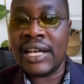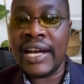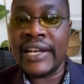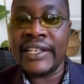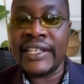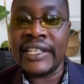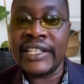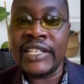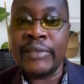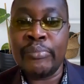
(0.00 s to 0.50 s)

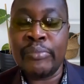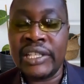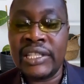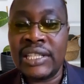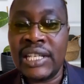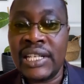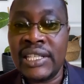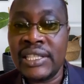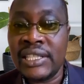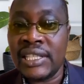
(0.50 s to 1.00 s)

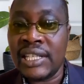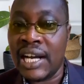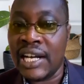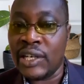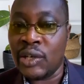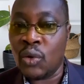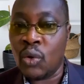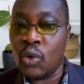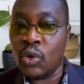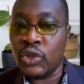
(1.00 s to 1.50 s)
antidepressant
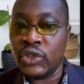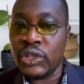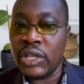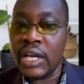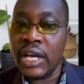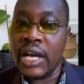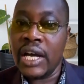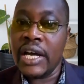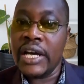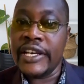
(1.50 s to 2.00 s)
can cause
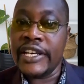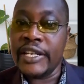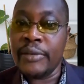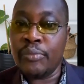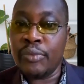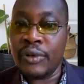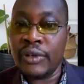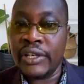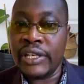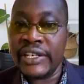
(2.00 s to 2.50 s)

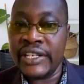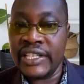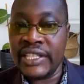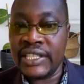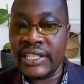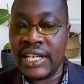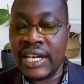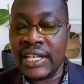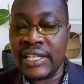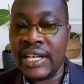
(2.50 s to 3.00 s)
nipple
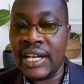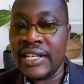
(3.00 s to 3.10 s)
discharge.